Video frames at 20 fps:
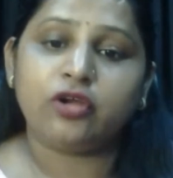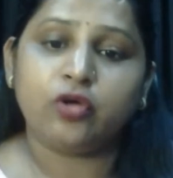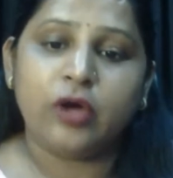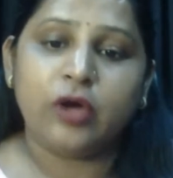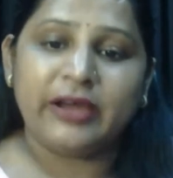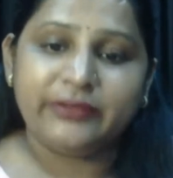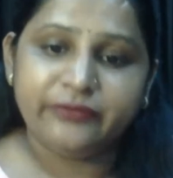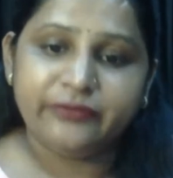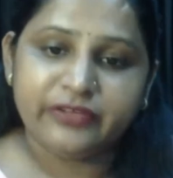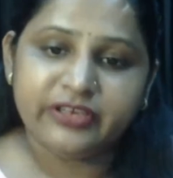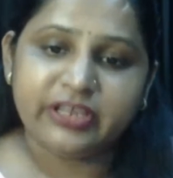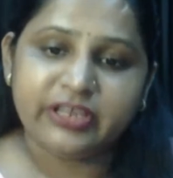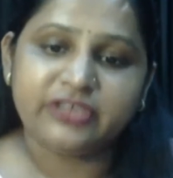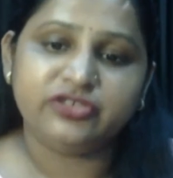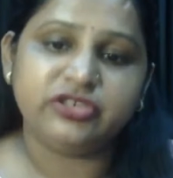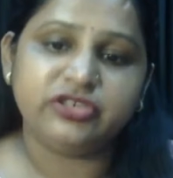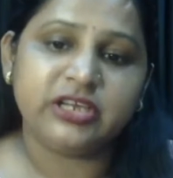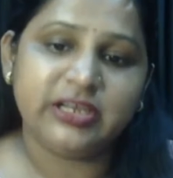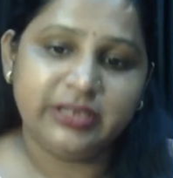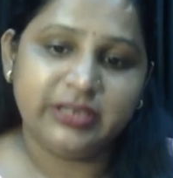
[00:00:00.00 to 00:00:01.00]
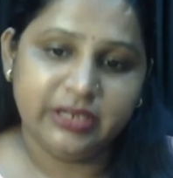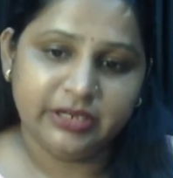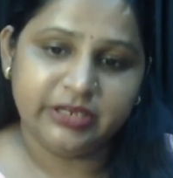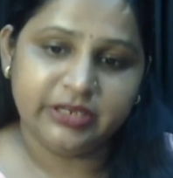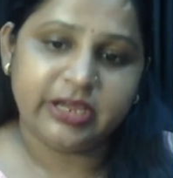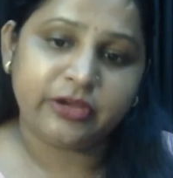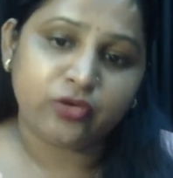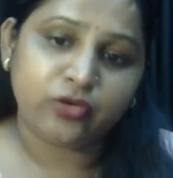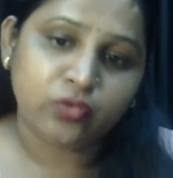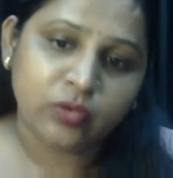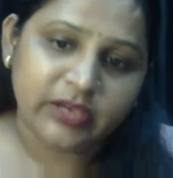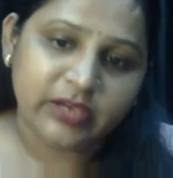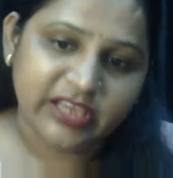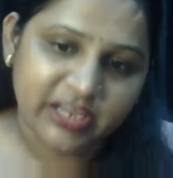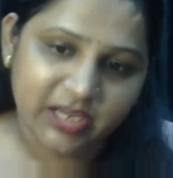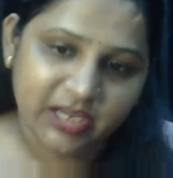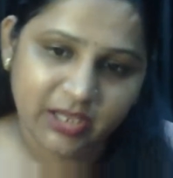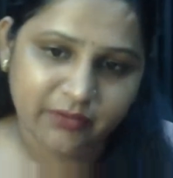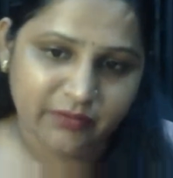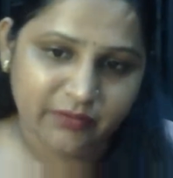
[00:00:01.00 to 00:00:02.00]
confidential data to
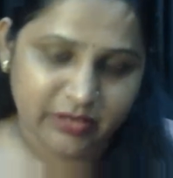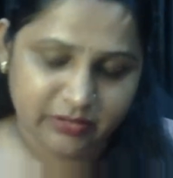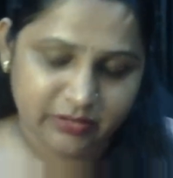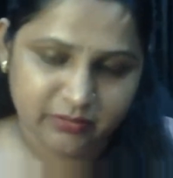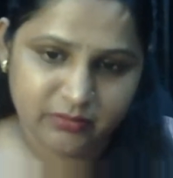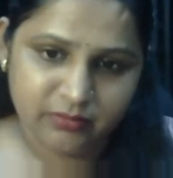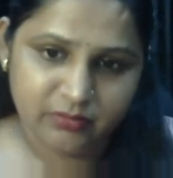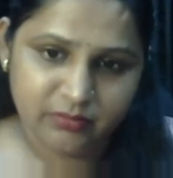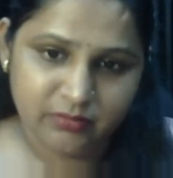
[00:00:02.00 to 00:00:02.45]
anyone.